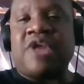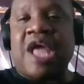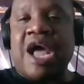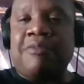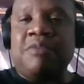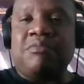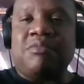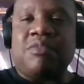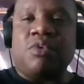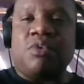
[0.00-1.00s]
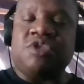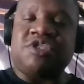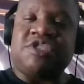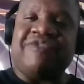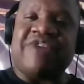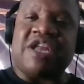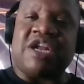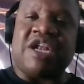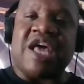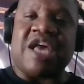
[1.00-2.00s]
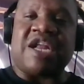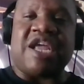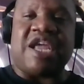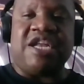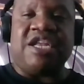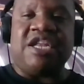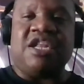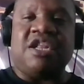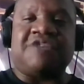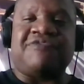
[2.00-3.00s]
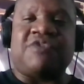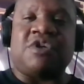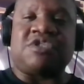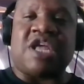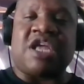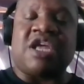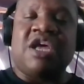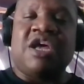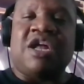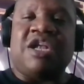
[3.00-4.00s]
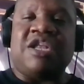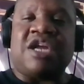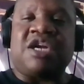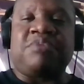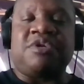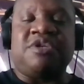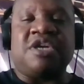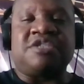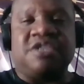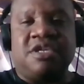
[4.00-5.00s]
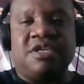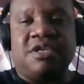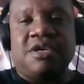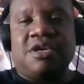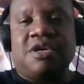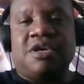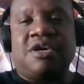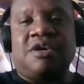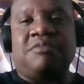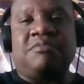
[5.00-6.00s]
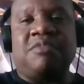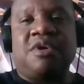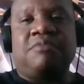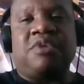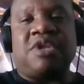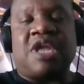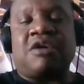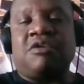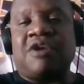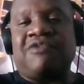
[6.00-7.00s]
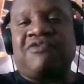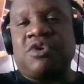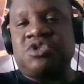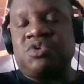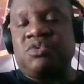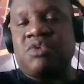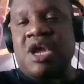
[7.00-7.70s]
album, which Steve had a lot of hand in it as far as a lot of the production. But on our first 2